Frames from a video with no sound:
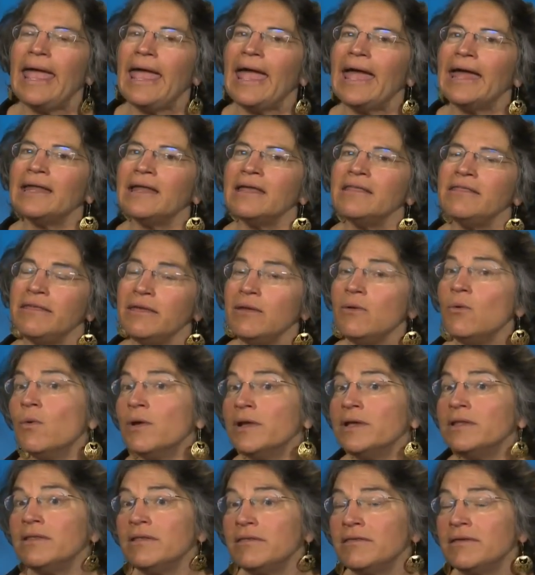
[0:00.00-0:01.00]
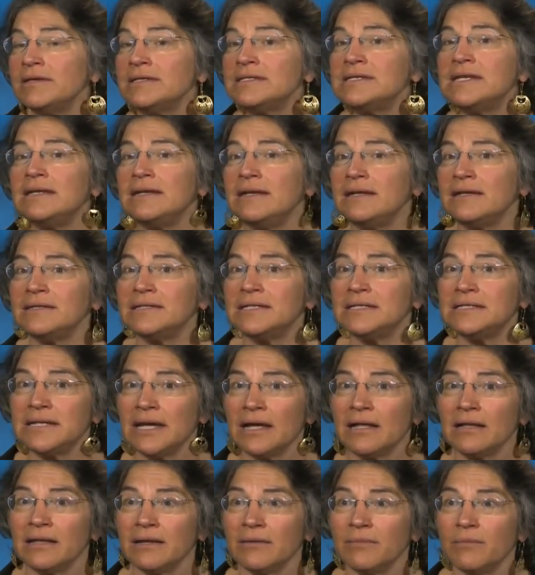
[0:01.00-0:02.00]
And I think one of the things he needed to
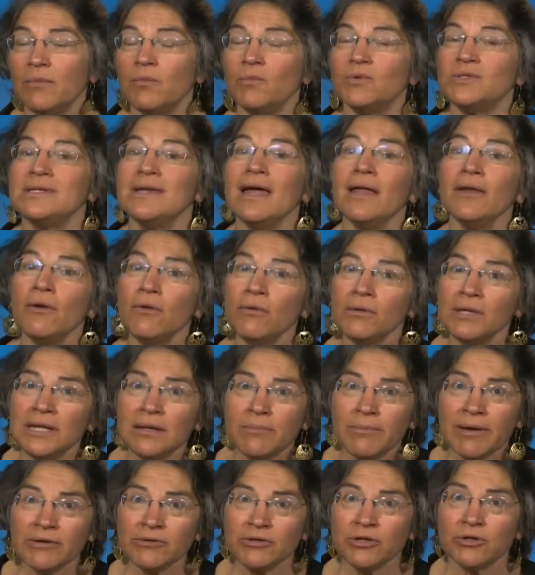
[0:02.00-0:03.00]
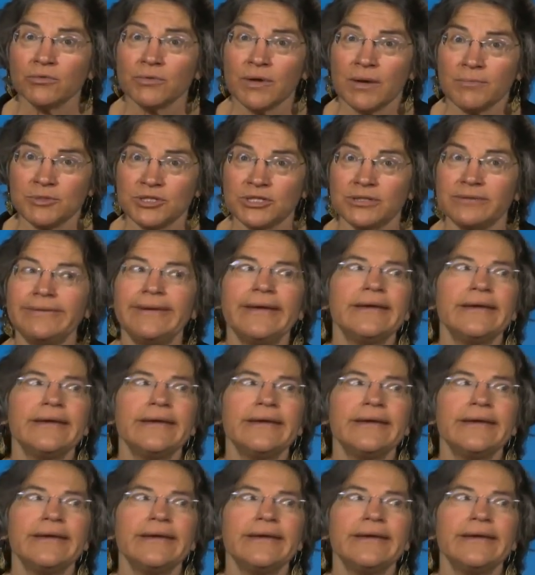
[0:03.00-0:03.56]
tell him was not only about corruption.